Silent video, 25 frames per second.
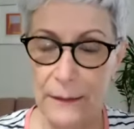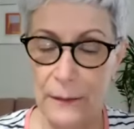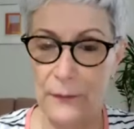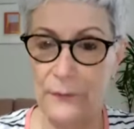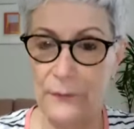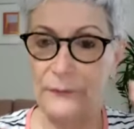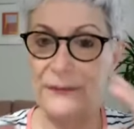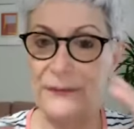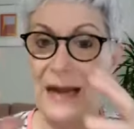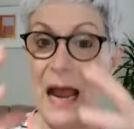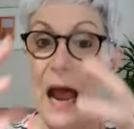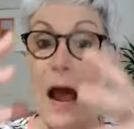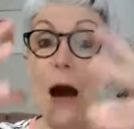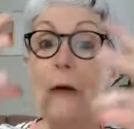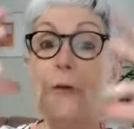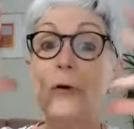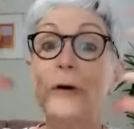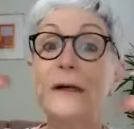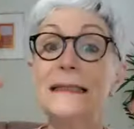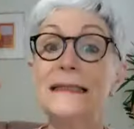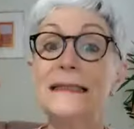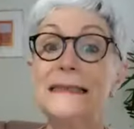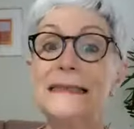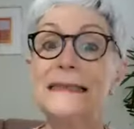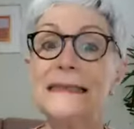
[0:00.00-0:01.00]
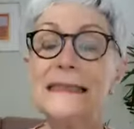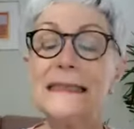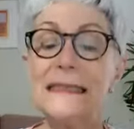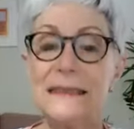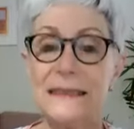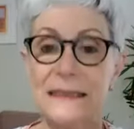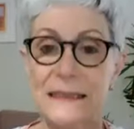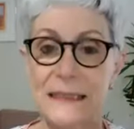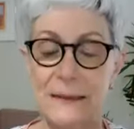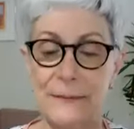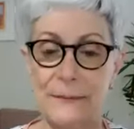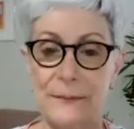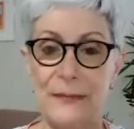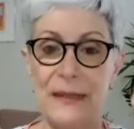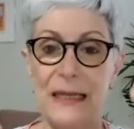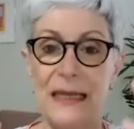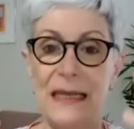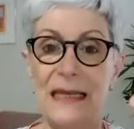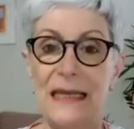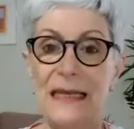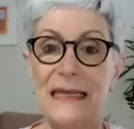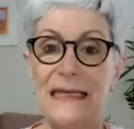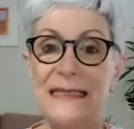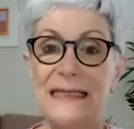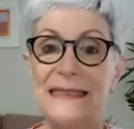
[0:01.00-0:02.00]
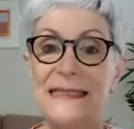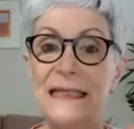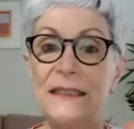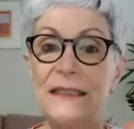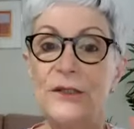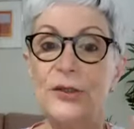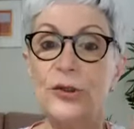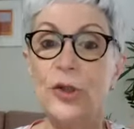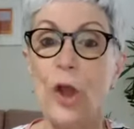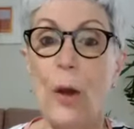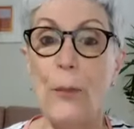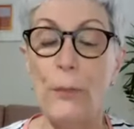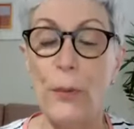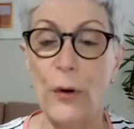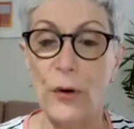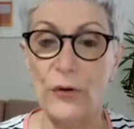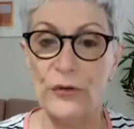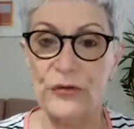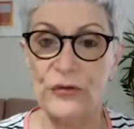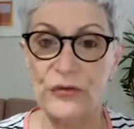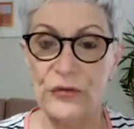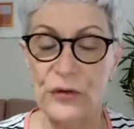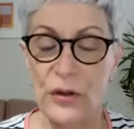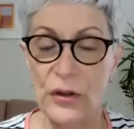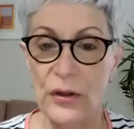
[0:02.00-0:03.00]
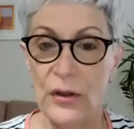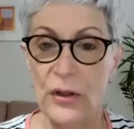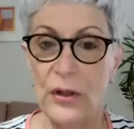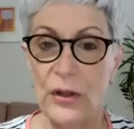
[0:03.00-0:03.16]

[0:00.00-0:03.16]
of our system, is a topos.